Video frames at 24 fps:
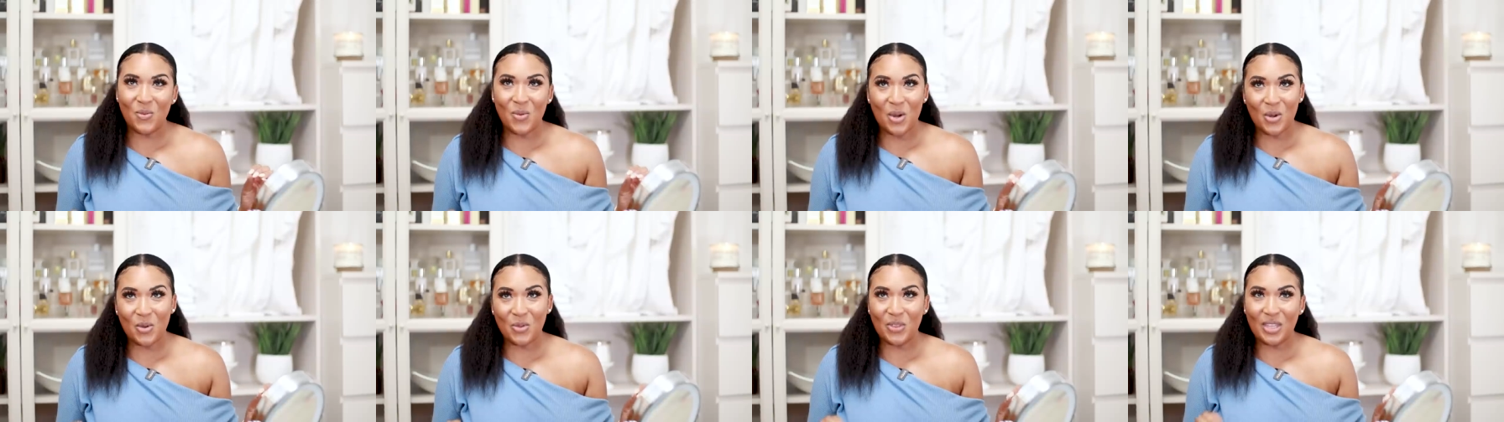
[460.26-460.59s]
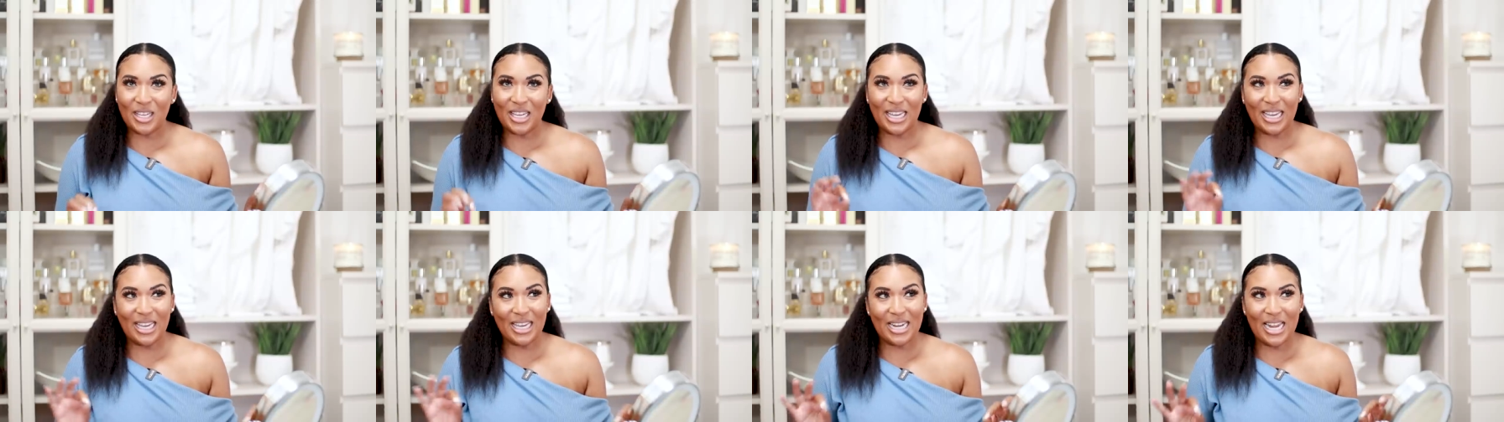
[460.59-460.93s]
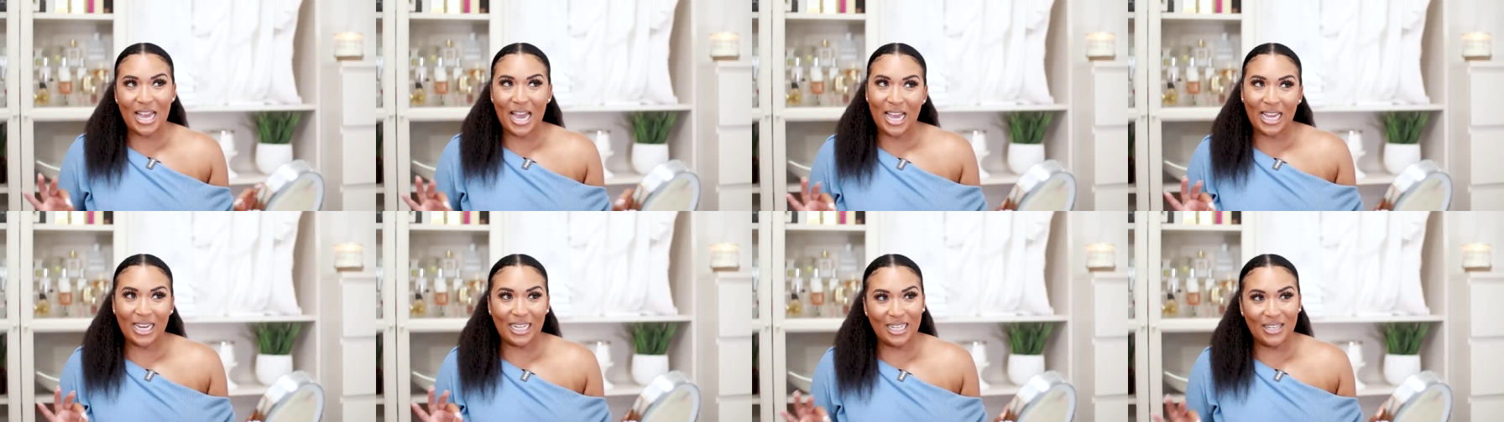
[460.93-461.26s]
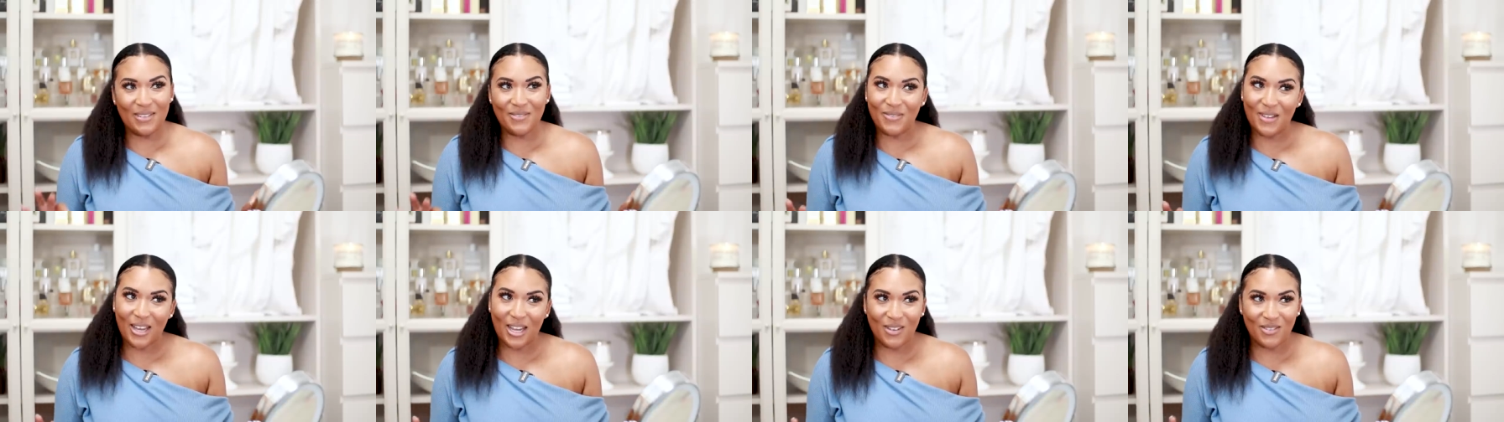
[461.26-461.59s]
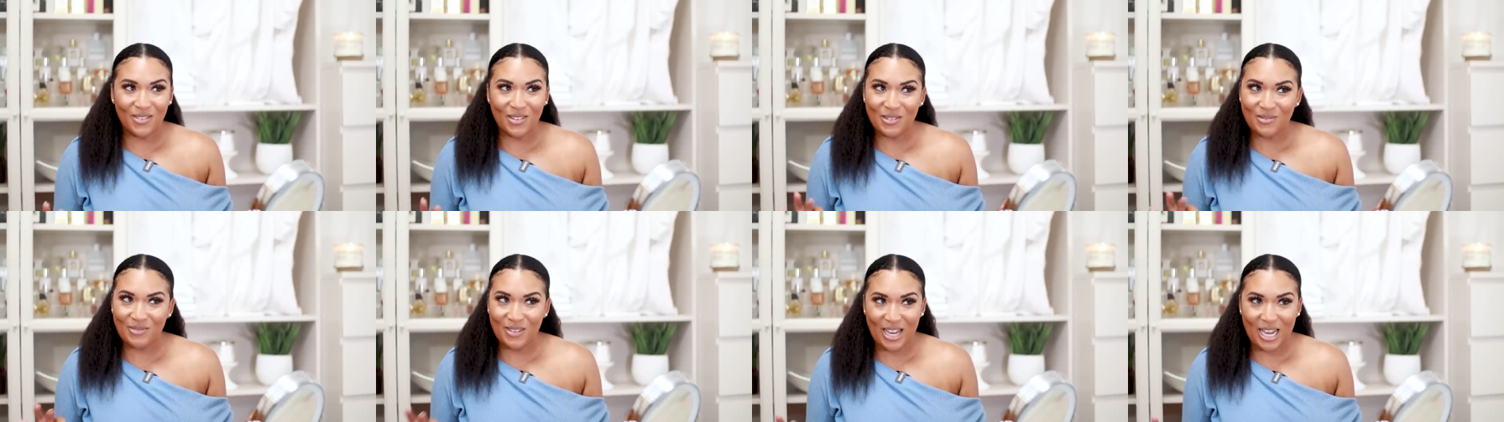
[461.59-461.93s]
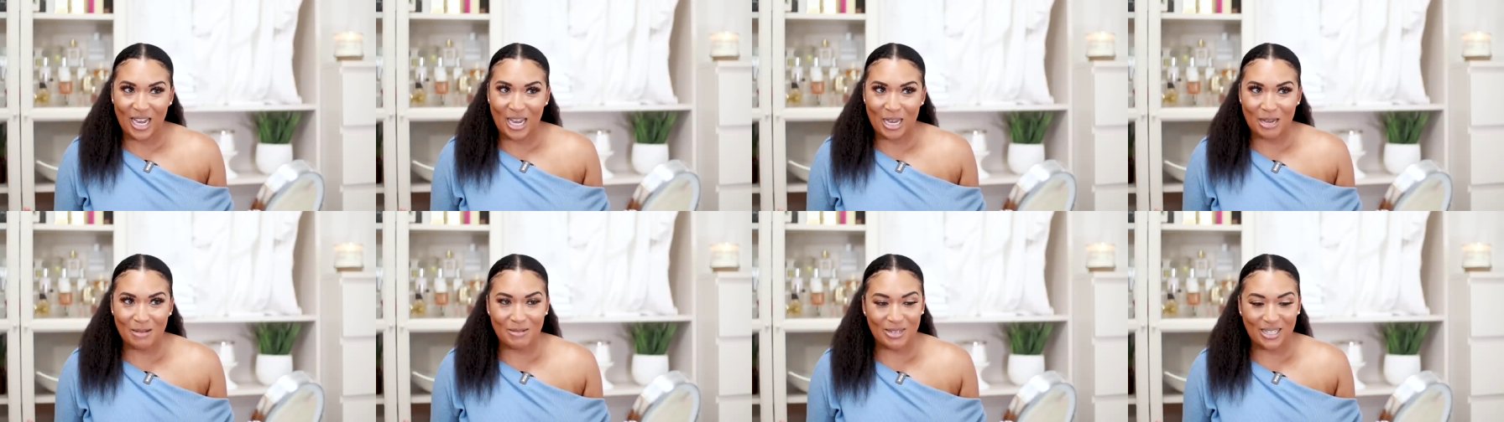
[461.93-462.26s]
wealthy and highly favored
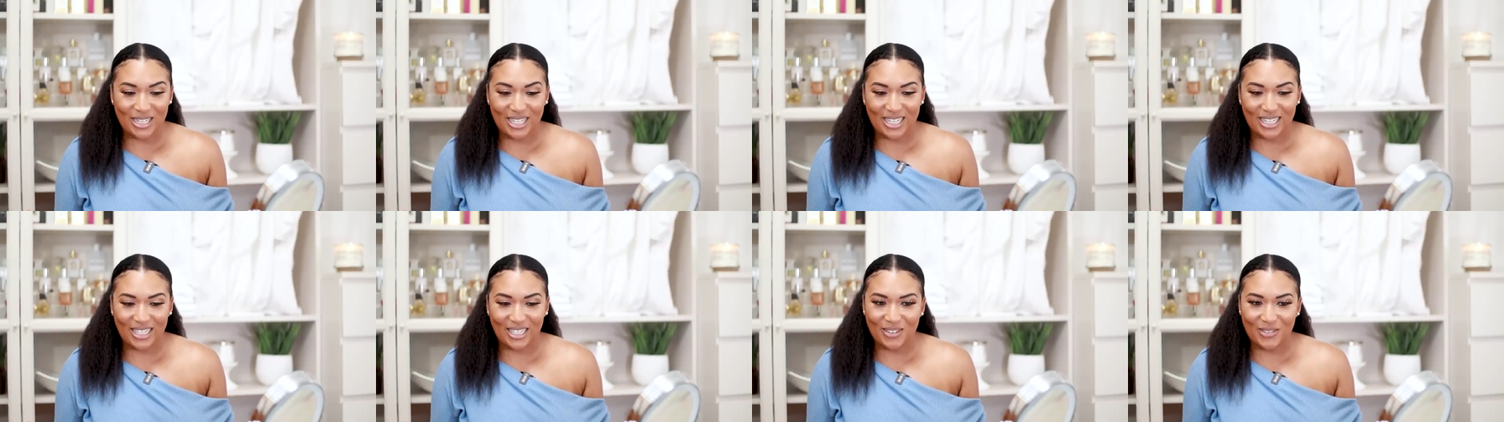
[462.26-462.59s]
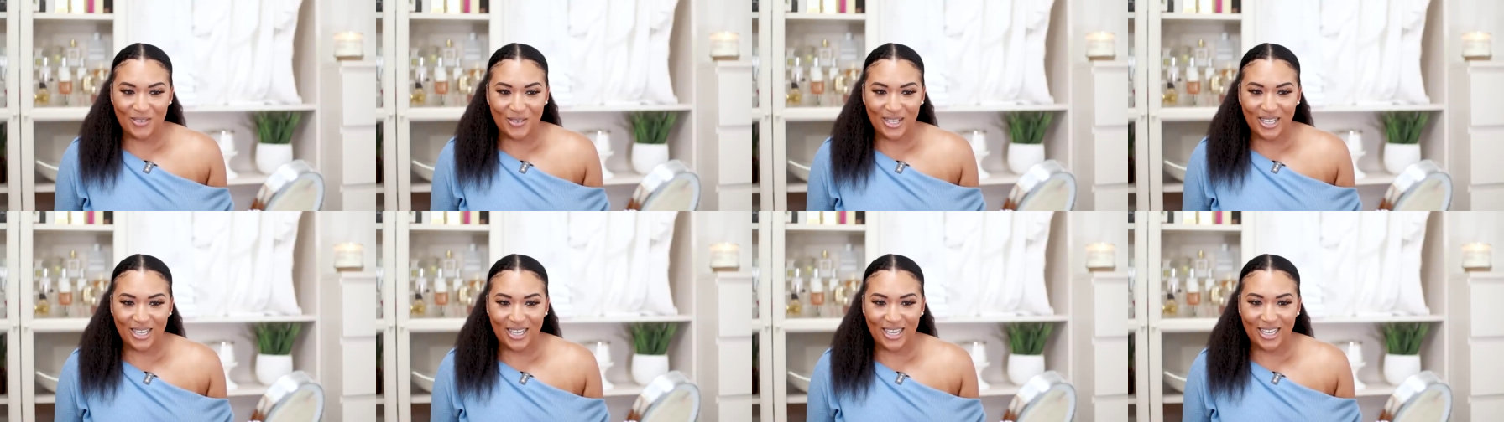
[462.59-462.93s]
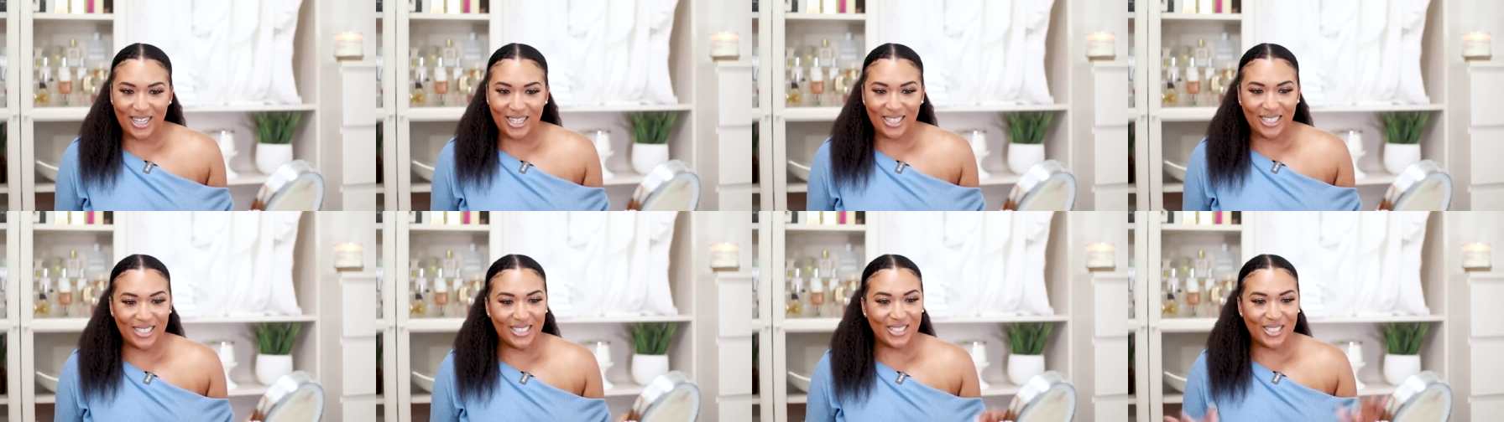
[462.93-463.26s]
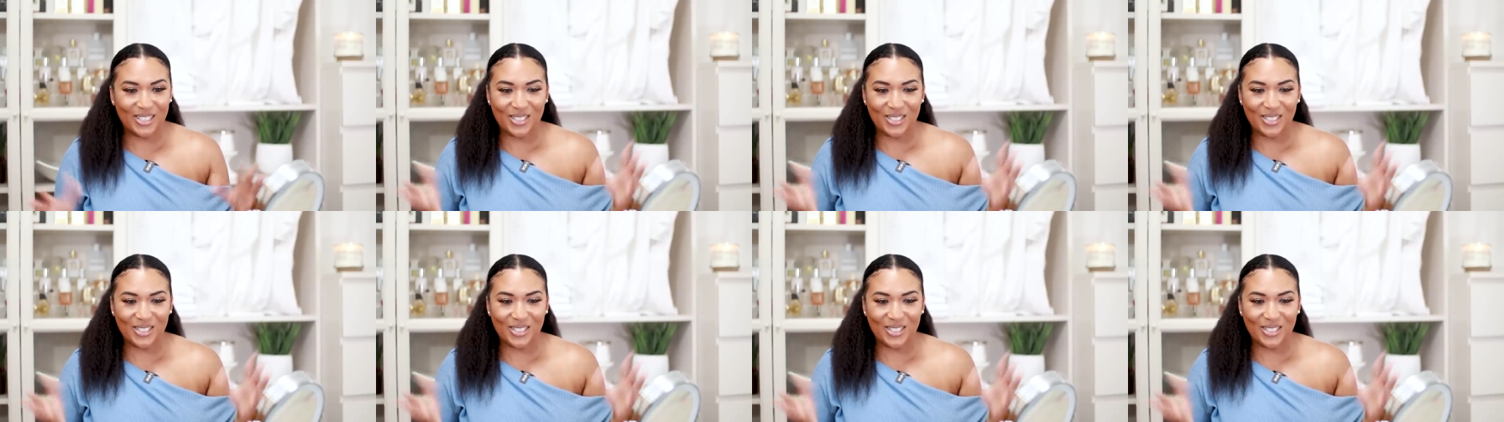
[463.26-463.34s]
vibe, honey, okay?